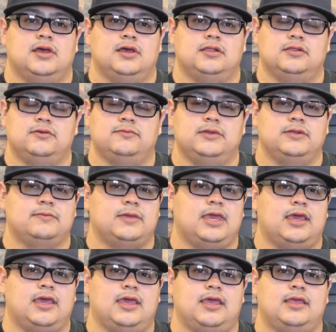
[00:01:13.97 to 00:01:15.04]
aluminum
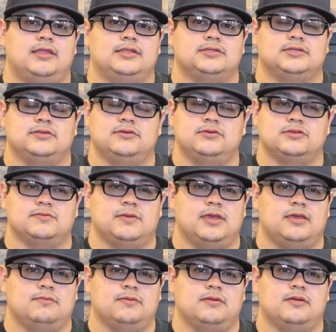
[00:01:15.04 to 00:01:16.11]
cans,
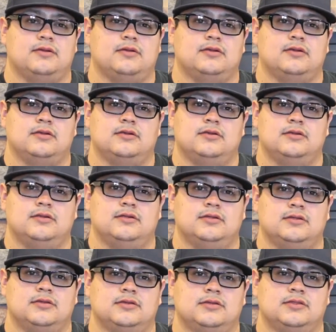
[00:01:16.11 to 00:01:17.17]
newspaper,
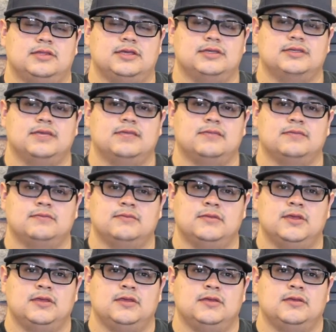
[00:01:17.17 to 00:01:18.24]
things like that.
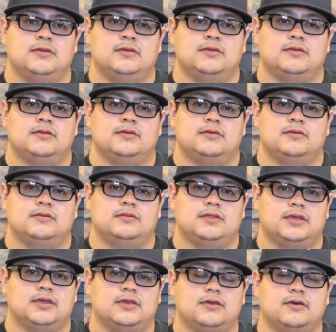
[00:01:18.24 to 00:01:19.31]

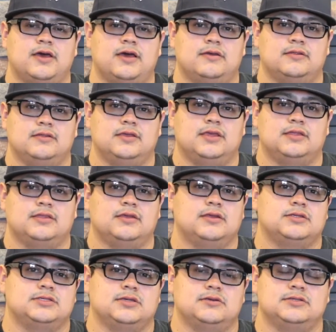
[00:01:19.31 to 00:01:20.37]
They could go out and get their
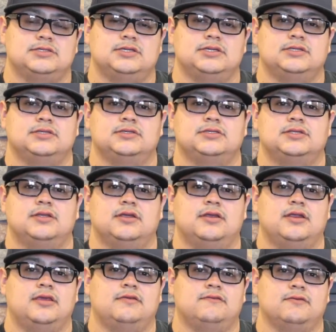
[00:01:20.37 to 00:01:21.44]
associate's
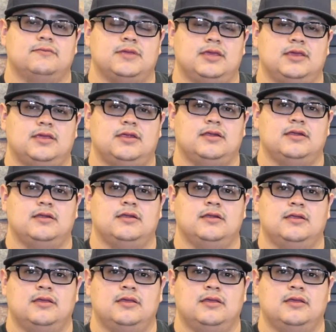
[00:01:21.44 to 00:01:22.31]
degree from here,